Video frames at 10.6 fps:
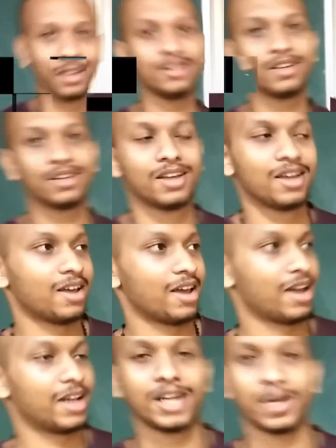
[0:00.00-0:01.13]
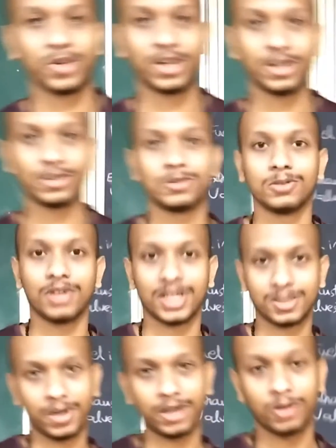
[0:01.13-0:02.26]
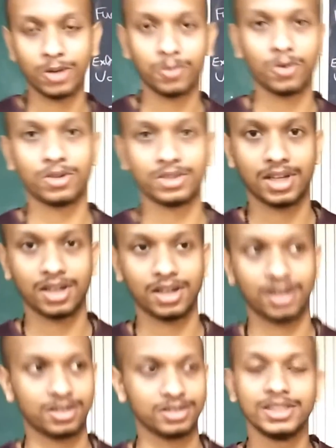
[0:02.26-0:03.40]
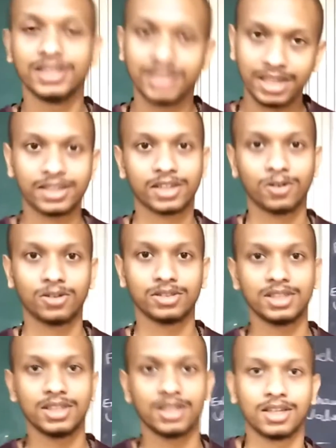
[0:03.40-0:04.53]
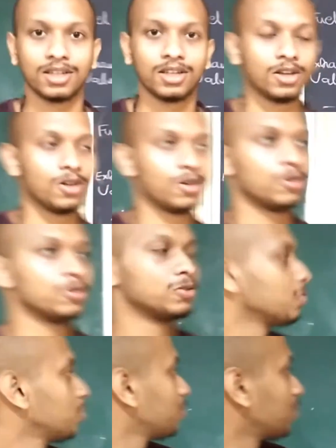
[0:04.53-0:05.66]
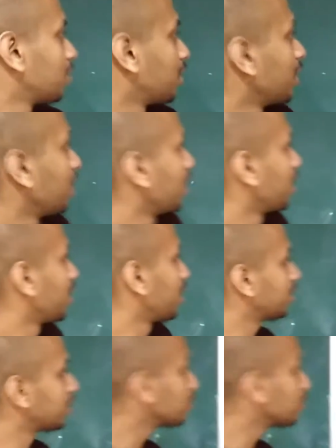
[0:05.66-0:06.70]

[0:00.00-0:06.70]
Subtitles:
Again, and I am here to explain you about the Gdi technology. So, in